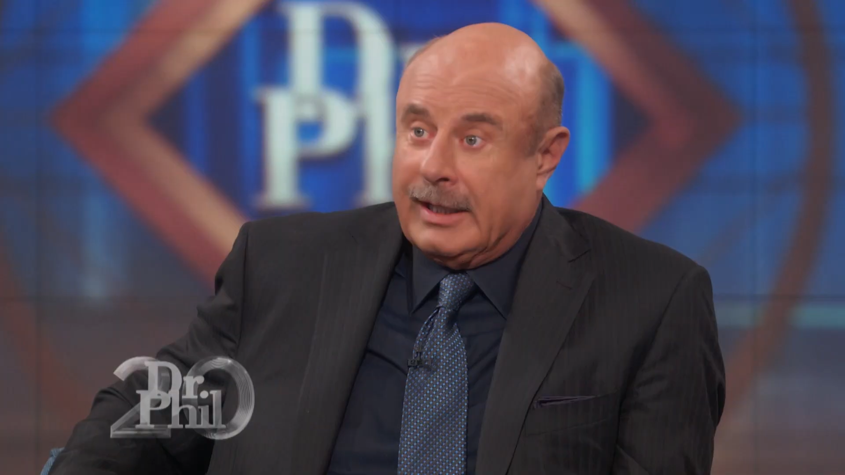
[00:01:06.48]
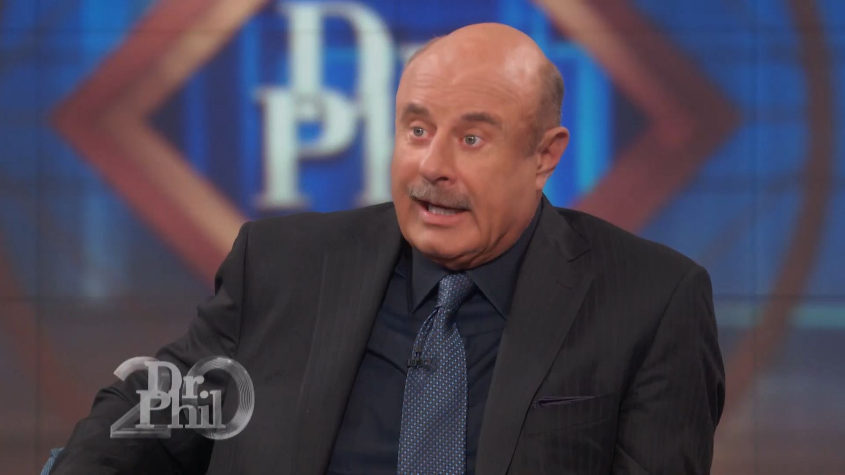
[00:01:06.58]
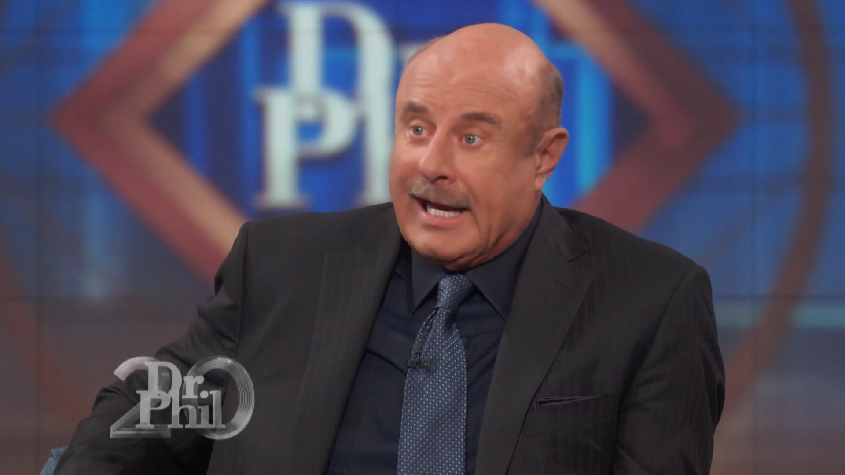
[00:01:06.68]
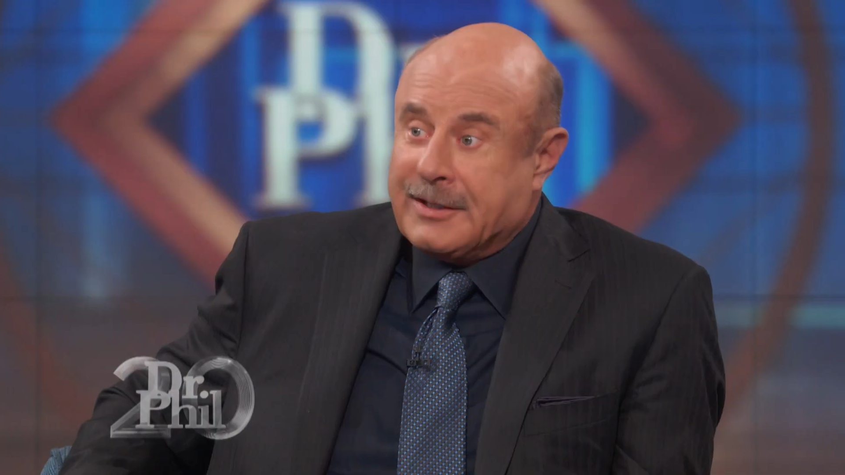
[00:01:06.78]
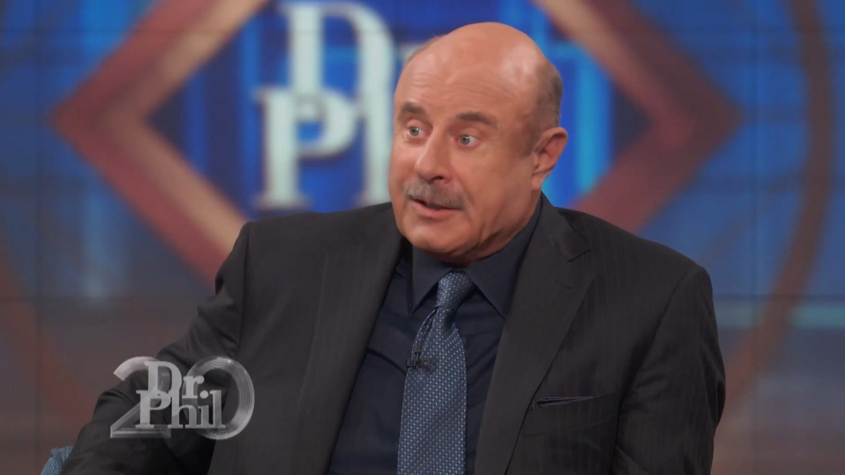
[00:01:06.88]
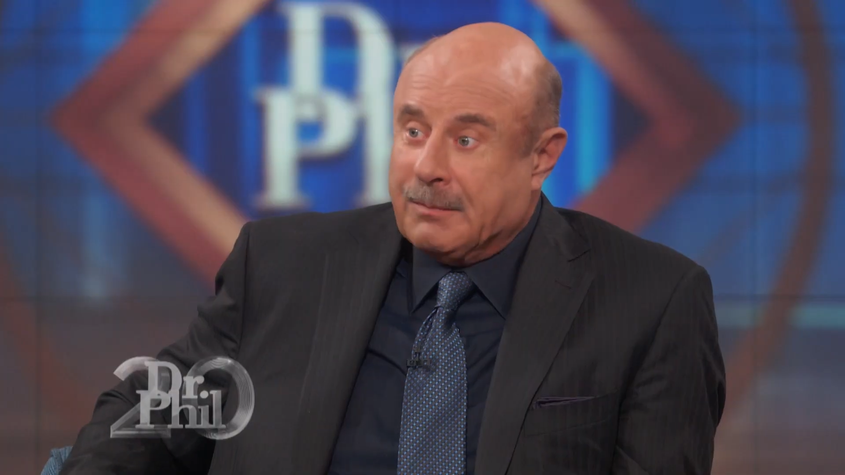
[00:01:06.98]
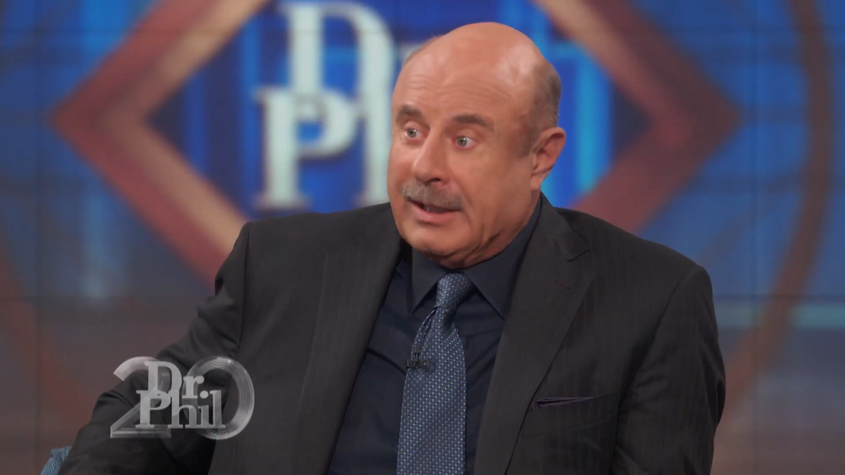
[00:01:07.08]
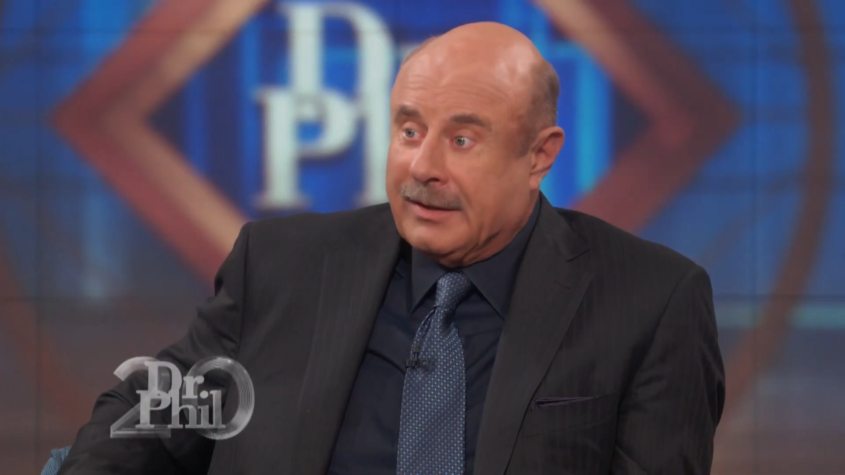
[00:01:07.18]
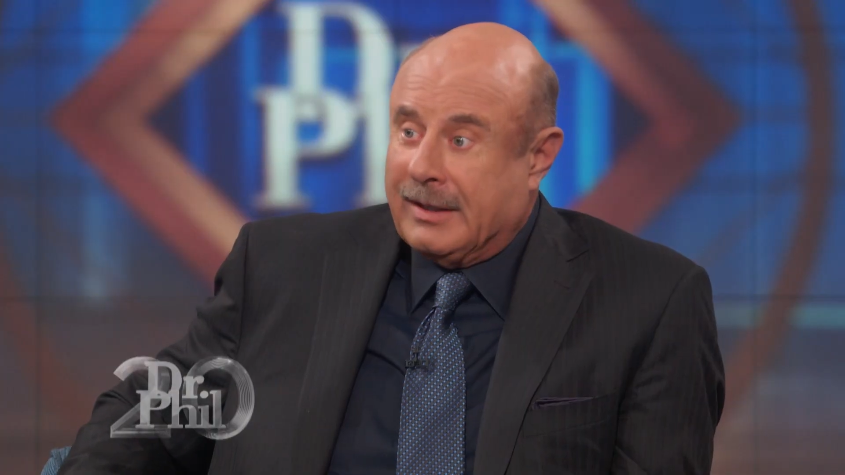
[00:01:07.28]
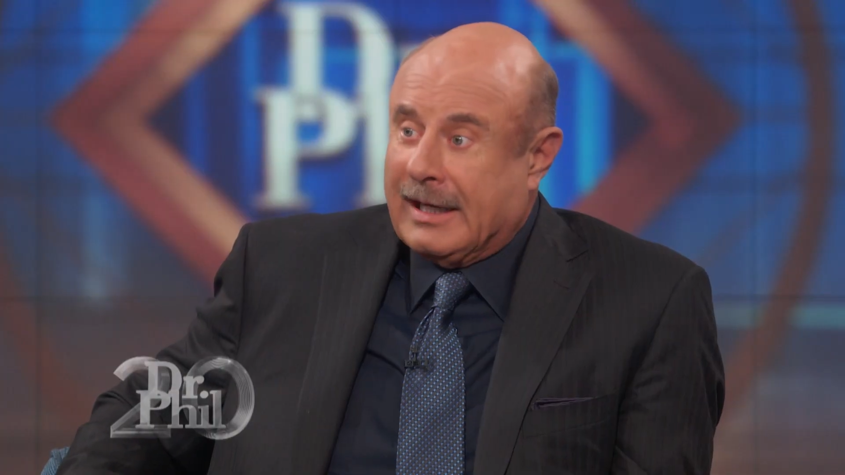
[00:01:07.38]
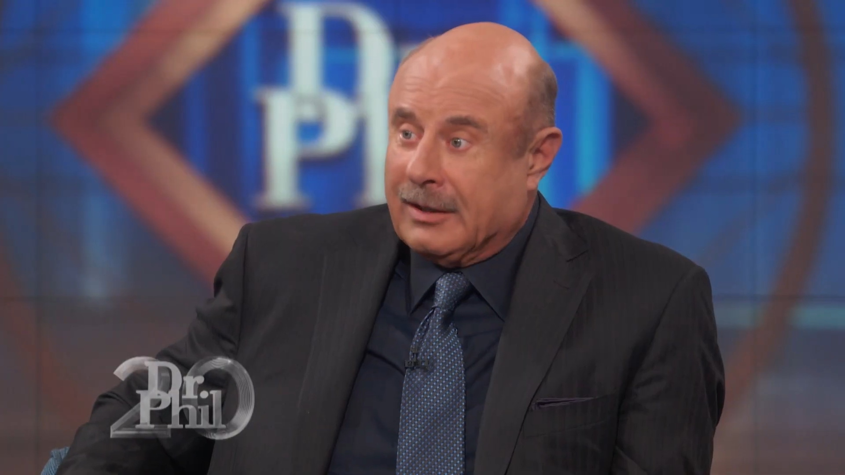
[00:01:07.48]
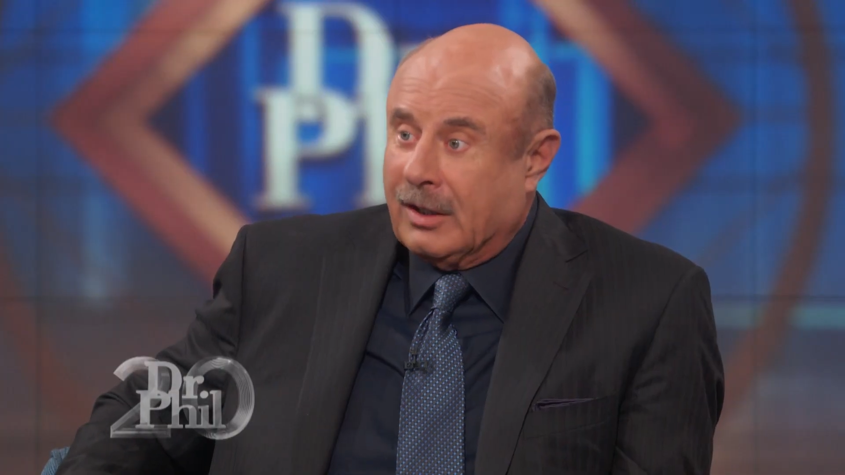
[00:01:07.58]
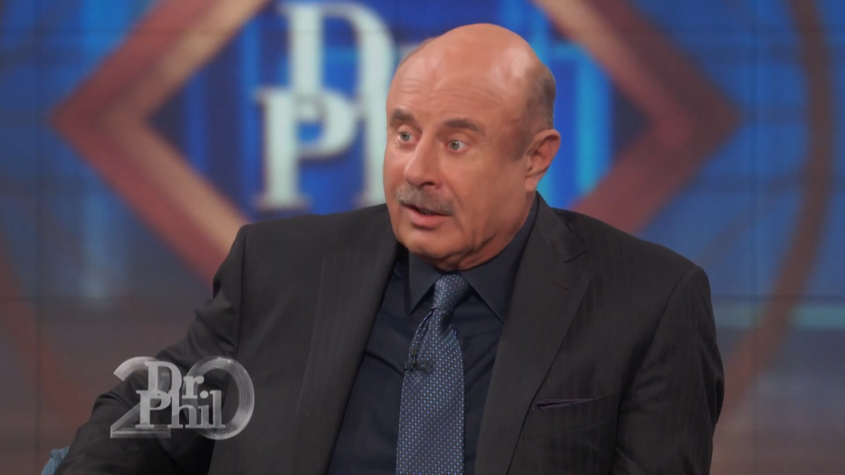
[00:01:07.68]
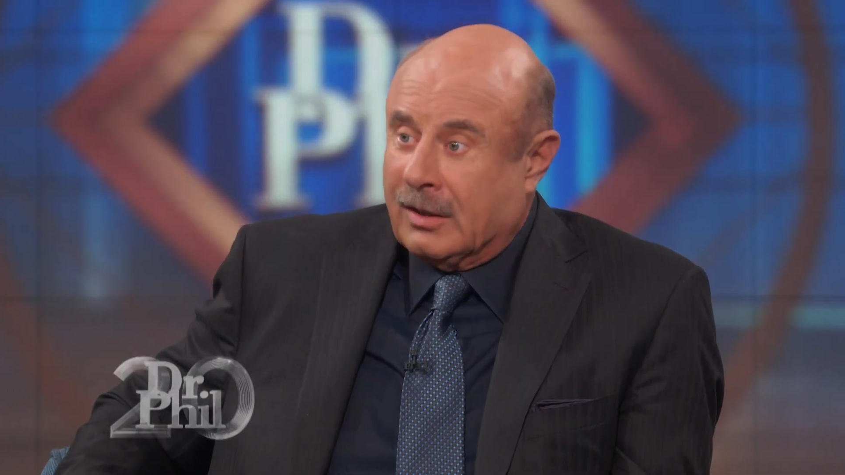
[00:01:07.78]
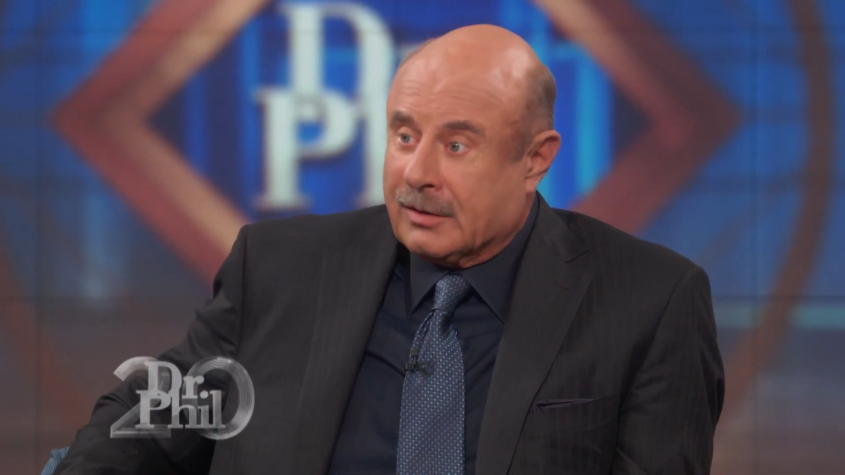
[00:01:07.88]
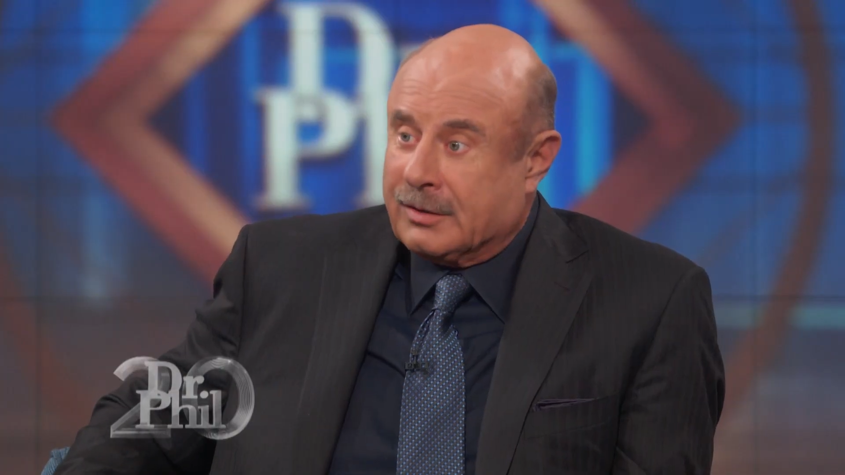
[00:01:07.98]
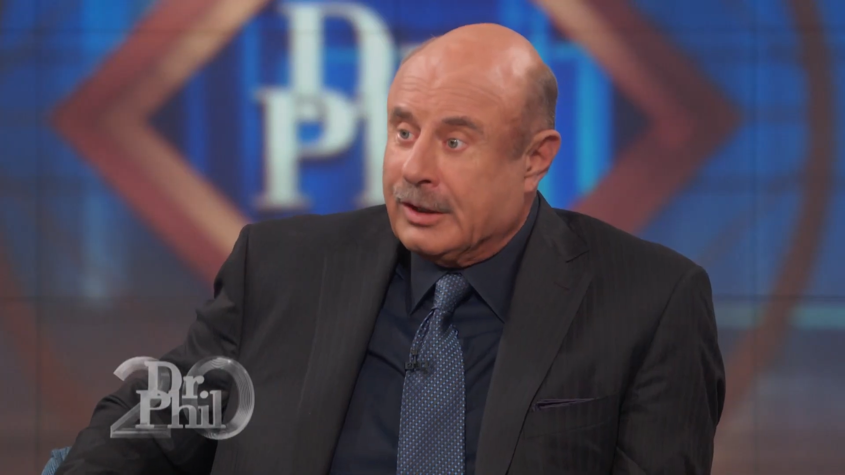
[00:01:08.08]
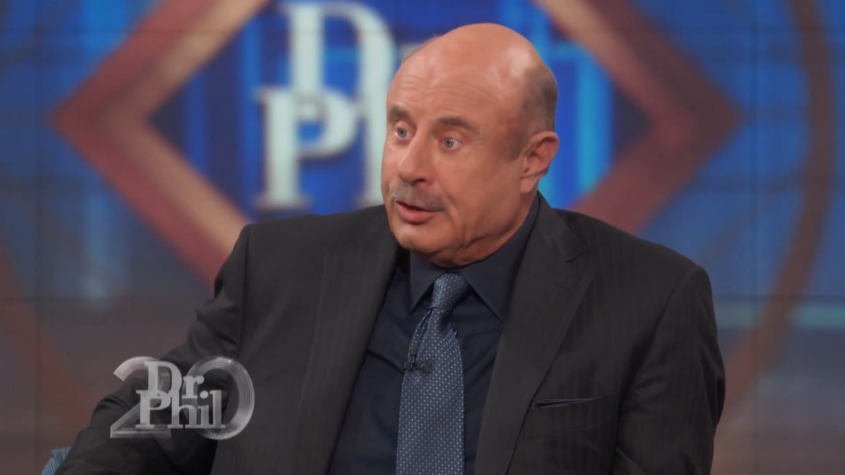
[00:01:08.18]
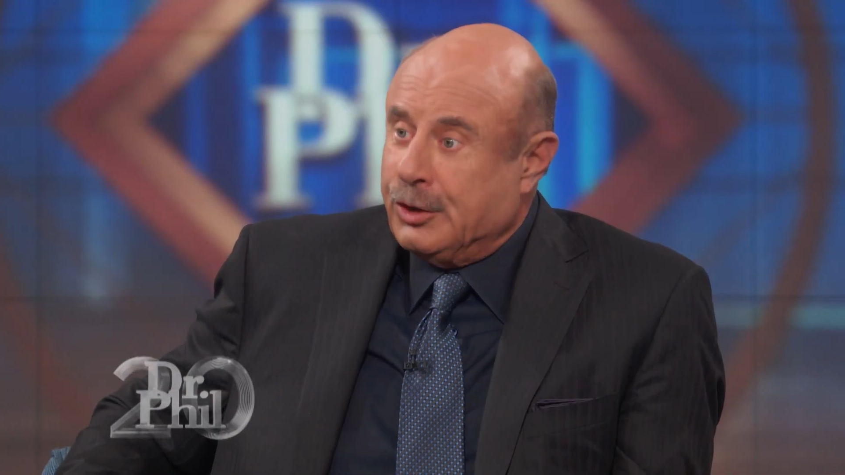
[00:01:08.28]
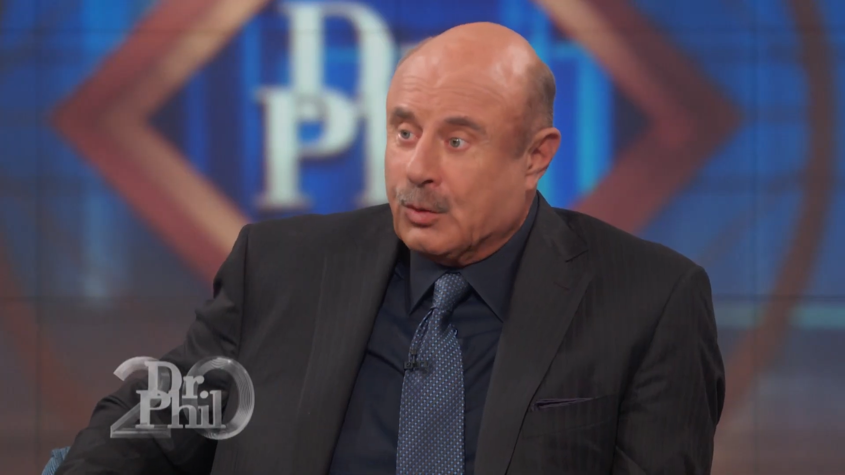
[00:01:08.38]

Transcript: it hasn't been that long since